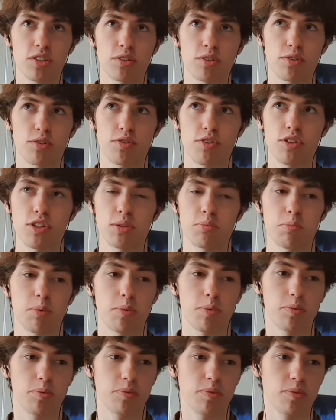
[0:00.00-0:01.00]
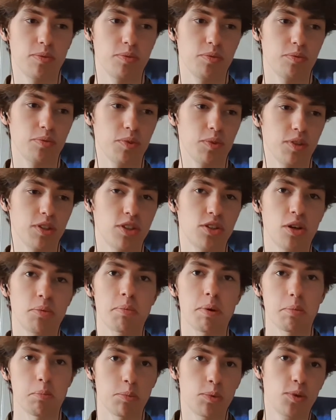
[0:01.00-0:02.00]
reviews, but we want to do a
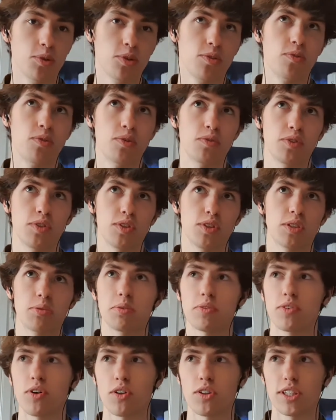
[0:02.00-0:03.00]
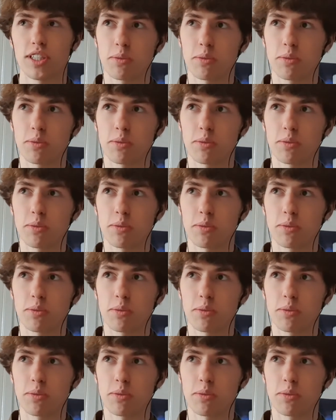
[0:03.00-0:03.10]
bit more than reviews. So we've got this